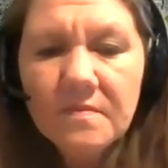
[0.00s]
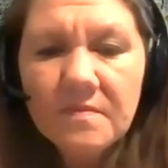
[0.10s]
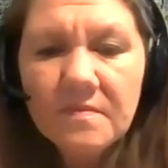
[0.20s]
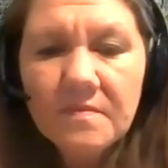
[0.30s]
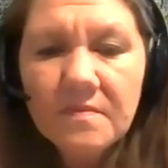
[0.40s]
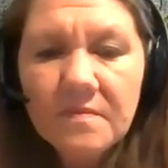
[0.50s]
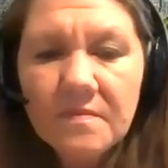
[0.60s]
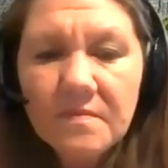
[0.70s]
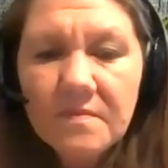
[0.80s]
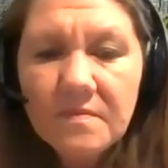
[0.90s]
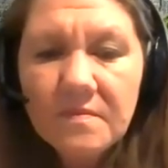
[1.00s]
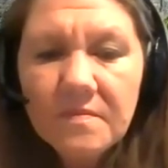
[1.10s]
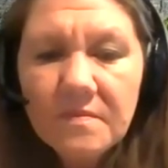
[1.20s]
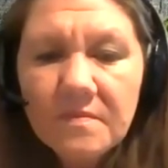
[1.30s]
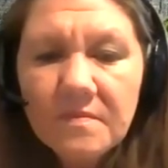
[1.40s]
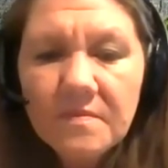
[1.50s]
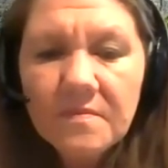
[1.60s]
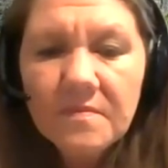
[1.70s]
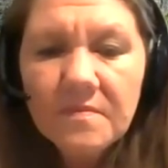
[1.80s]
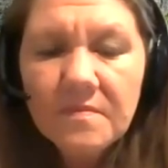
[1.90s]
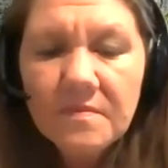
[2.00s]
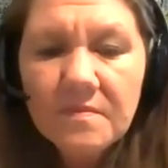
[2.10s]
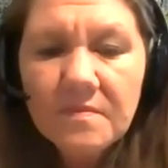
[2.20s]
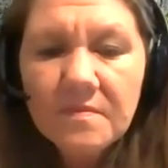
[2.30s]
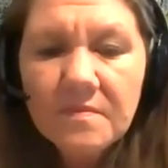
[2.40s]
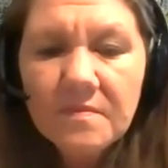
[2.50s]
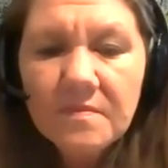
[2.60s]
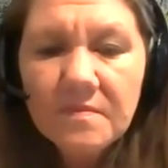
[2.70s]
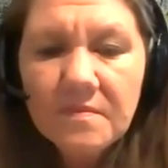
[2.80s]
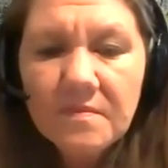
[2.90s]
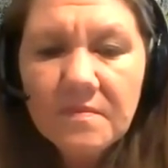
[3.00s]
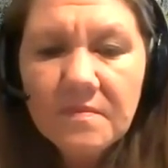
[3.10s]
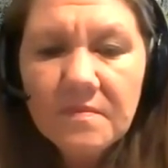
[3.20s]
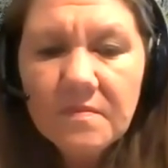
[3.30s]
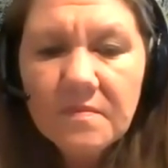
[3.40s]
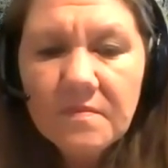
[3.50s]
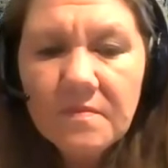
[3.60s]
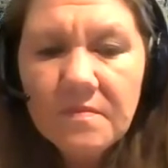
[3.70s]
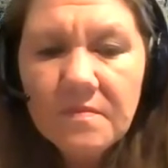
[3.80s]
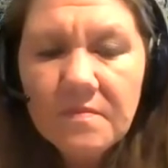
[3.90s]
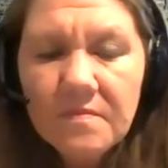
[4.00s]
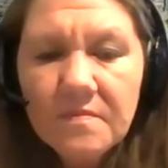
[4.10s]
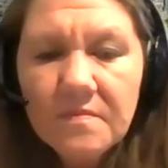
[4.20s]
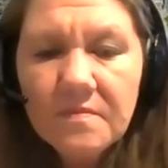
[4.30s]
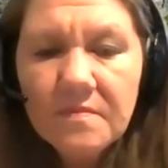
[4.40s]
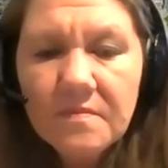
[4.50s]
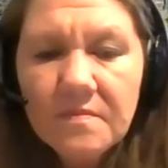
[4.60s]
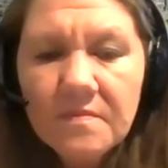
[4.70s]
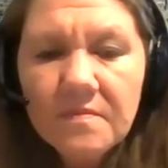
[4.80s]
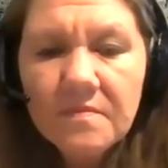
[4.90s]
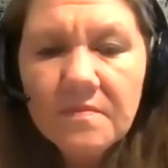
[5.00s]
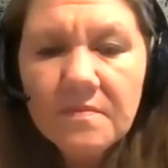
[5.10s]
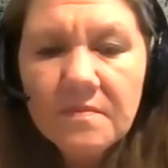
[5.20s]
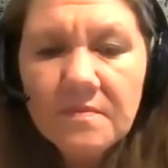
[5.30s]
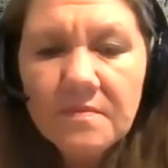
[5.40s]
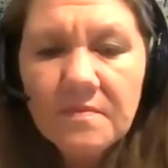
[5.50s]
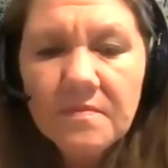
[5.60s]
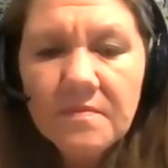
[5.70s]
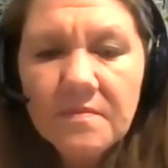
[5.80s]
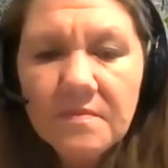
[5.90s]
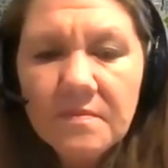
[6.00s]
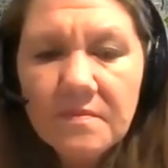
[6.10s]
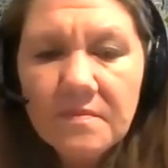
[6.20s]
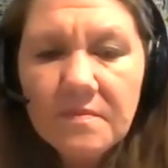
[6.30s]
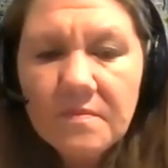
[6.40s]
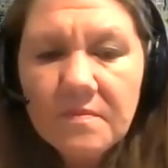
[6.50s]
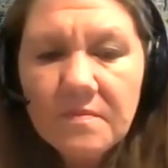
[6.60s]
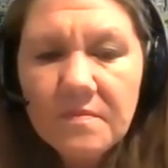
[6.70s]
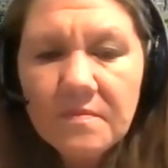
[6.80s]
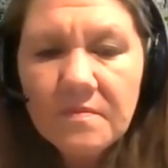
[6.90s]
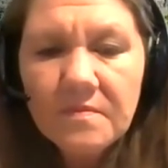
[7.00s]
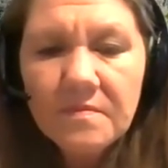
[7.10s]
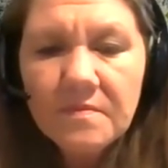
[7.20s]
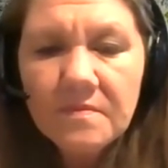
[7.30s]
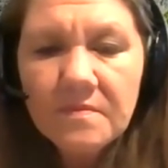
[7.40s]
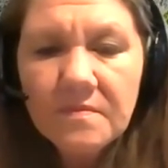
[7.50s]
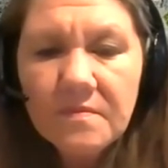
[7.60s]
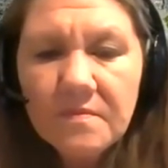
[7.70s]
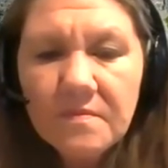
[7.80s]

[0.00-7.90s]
[no speech]